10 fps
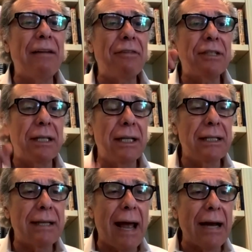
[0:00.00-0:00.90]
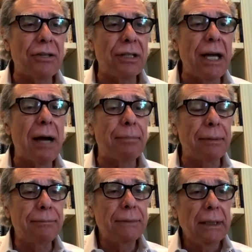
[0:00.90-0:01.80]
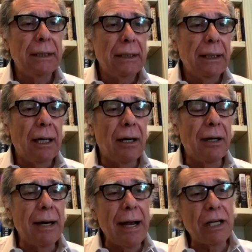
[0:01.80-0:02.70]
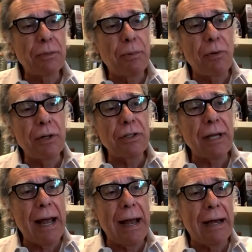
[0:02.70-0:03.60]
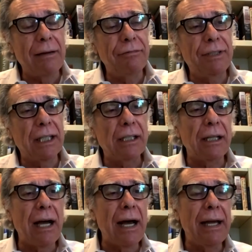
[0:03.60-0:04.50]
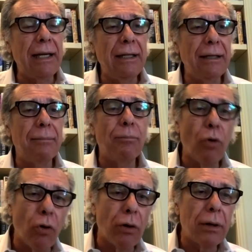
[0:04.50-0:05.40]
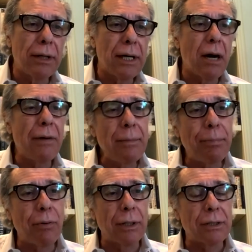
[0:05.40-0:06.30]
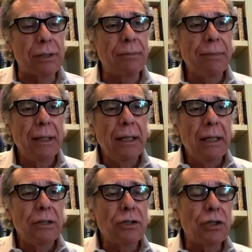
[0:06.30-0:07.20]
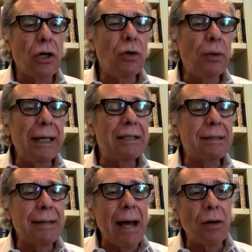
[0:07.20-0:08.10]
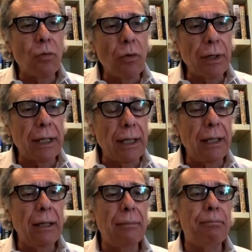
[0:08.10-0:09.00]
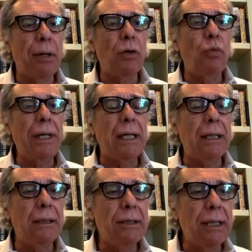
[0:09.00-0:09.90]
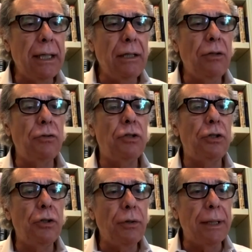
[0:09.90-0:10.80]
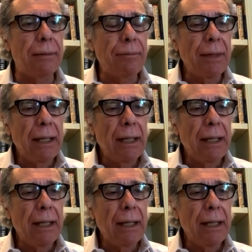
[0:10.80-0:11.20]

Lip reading: deficit is actually up. Our exports have declined more than our imports. So it's not working, but we continue to do it.